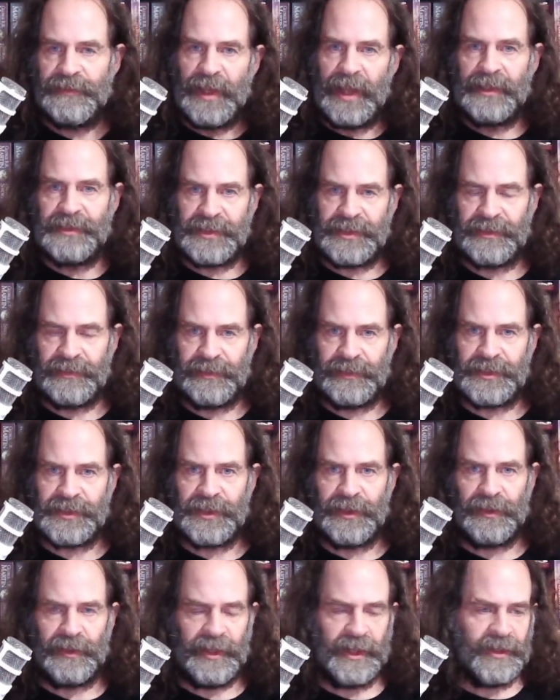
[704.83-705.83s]
that single
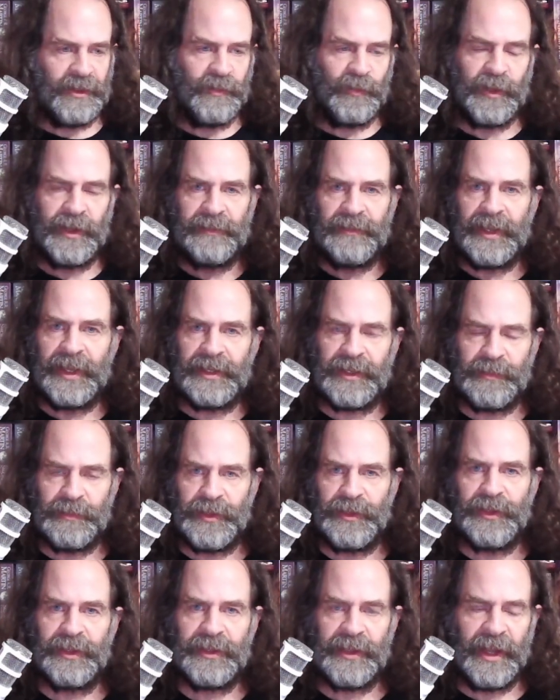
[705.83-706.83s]
cell, like in whatever they
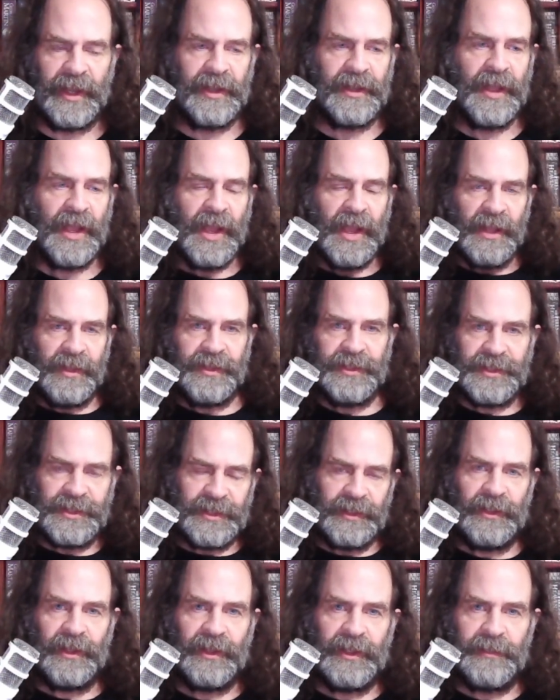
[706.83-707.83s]
communicate, there's
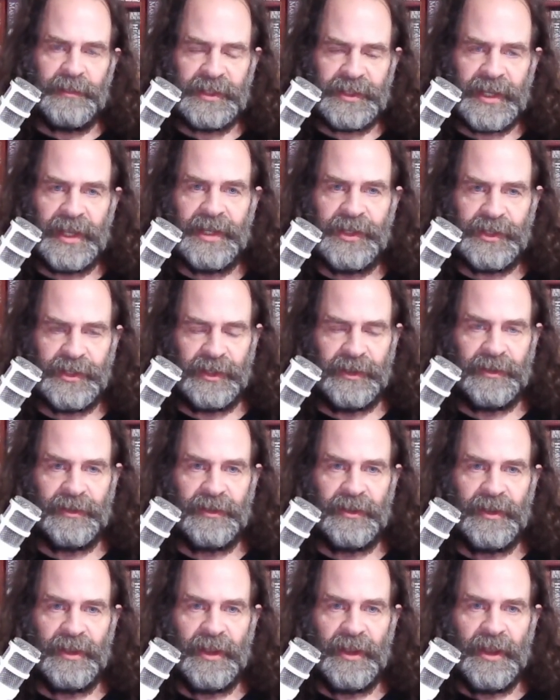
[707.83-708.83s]
still a limitation.
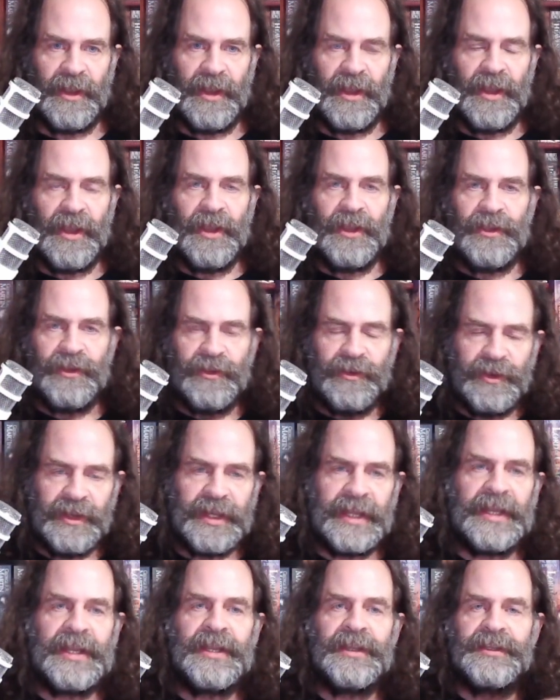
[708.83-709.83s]
You
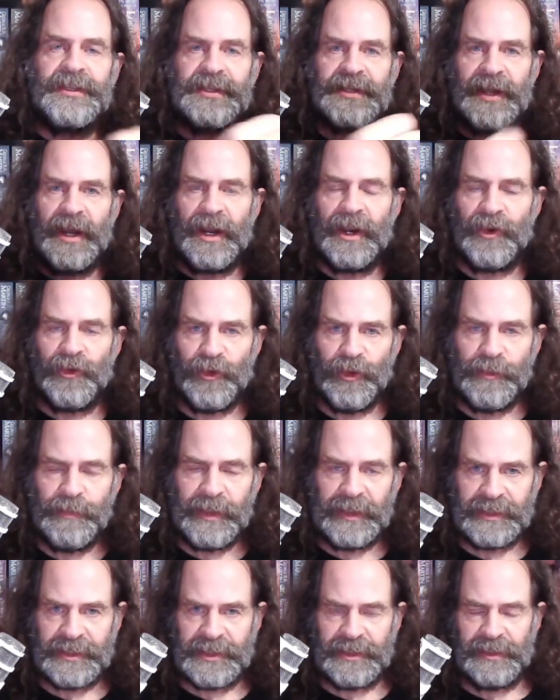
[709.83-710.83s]
need to start
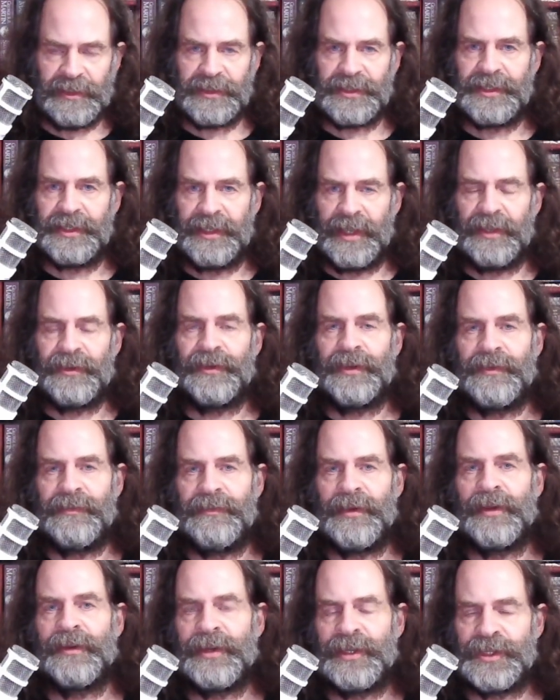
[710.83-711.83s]
grouping cells together in
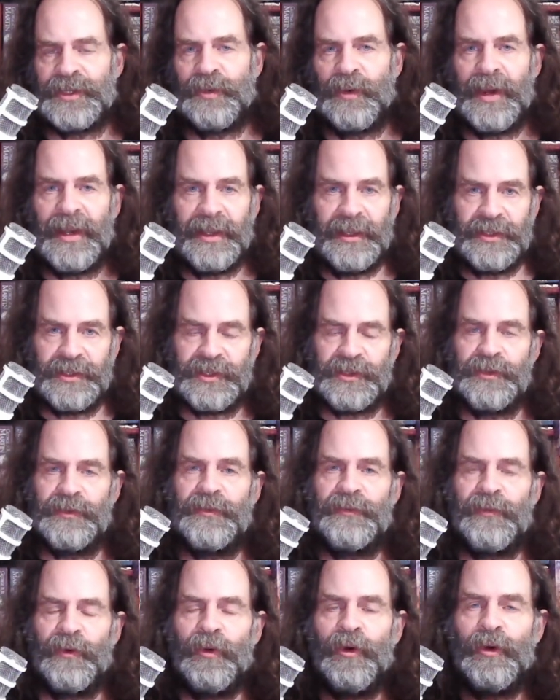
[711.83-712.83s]
various ways to
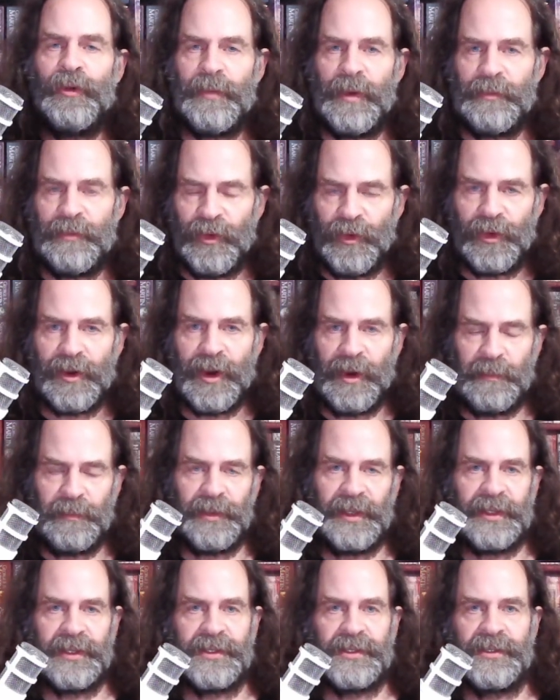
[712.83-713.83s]
form more
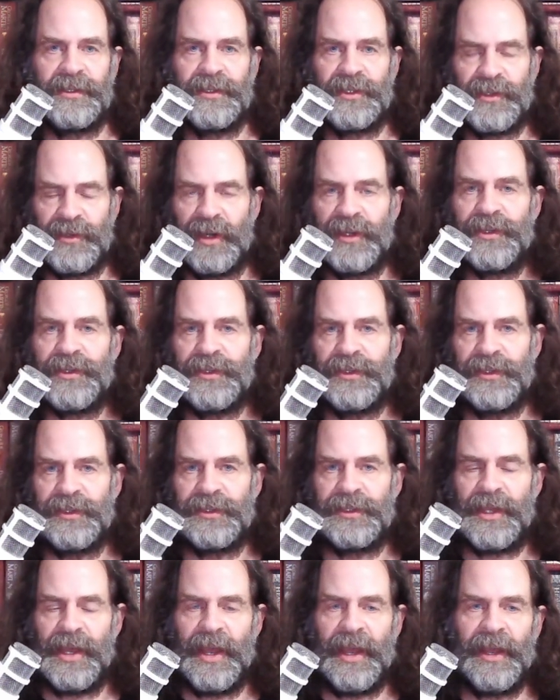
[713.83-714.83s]
complex
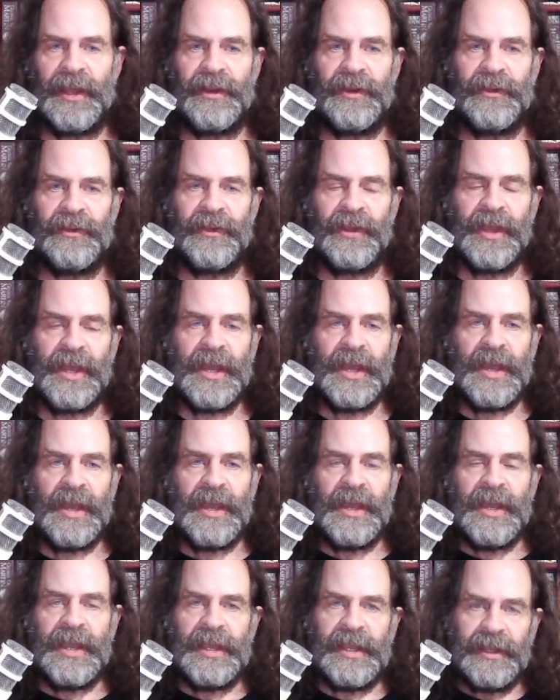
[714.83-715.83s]
structures. And
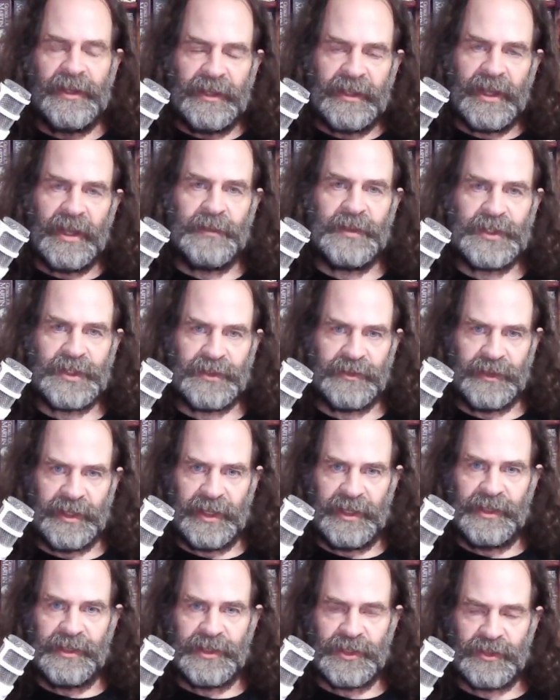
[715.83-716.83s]
in
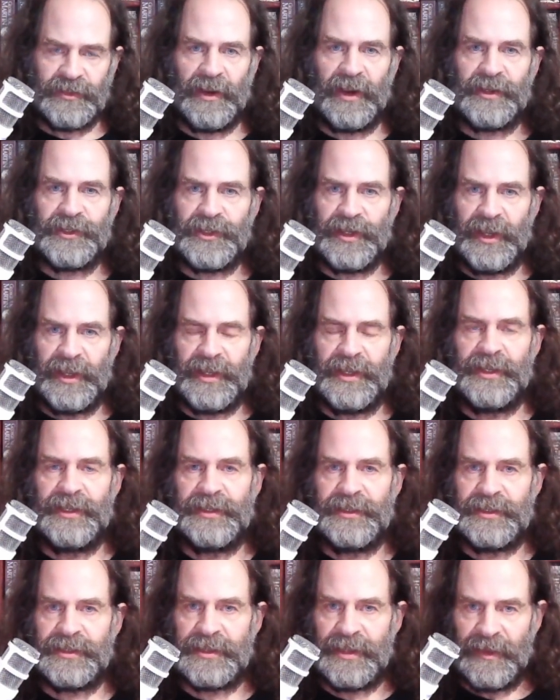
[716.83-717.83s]
chemistry, structure
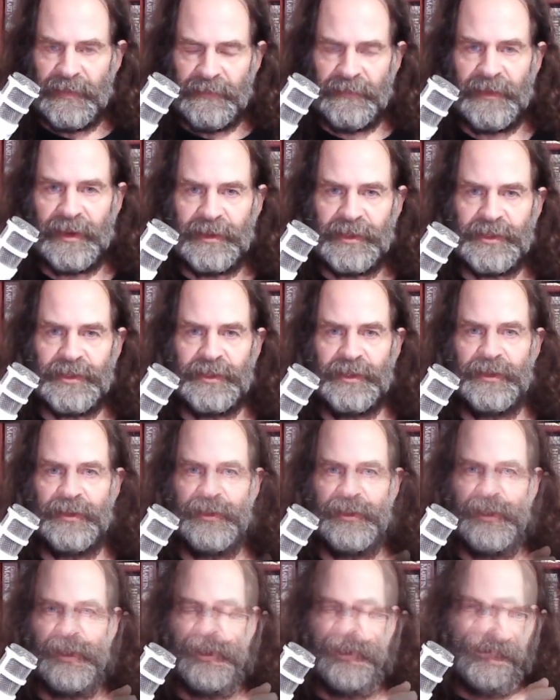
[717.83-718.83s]
is function.
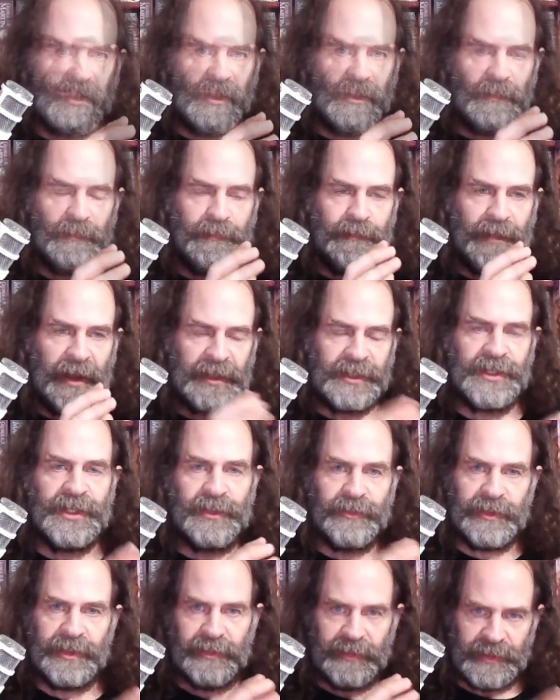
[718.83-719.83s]

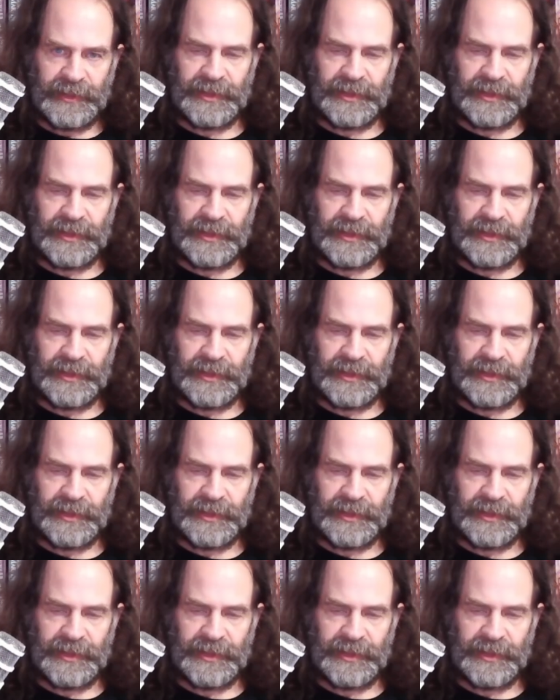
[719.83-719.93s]
Bacterial